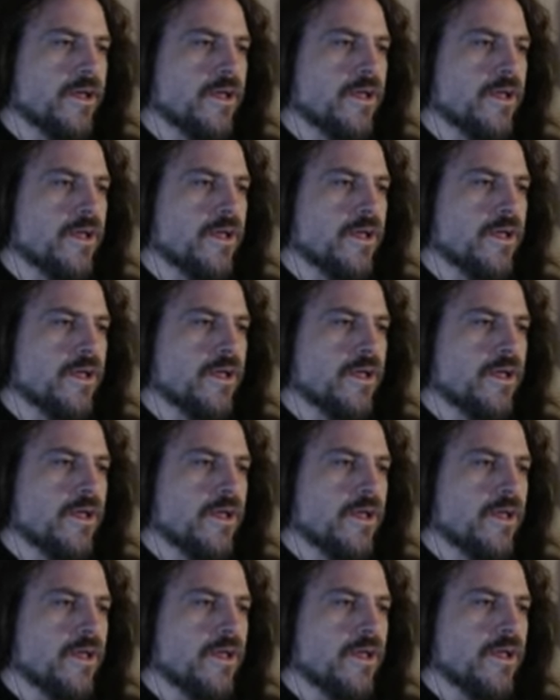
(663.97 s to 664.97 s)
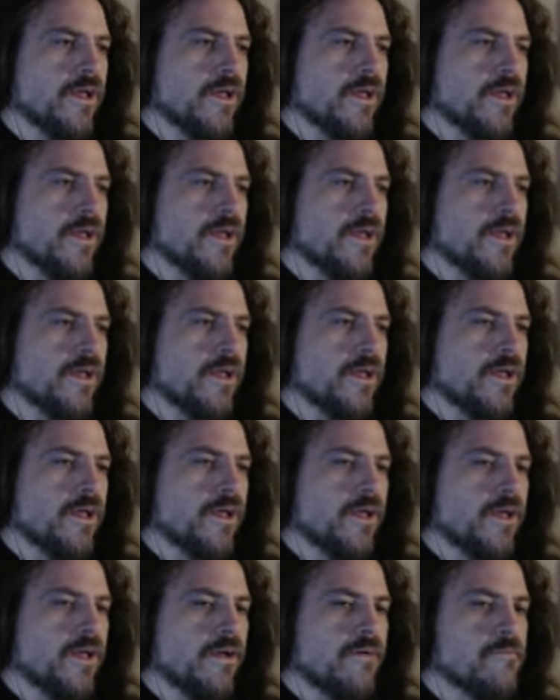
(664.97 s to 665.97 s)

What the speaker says: No one is speaking in this clip.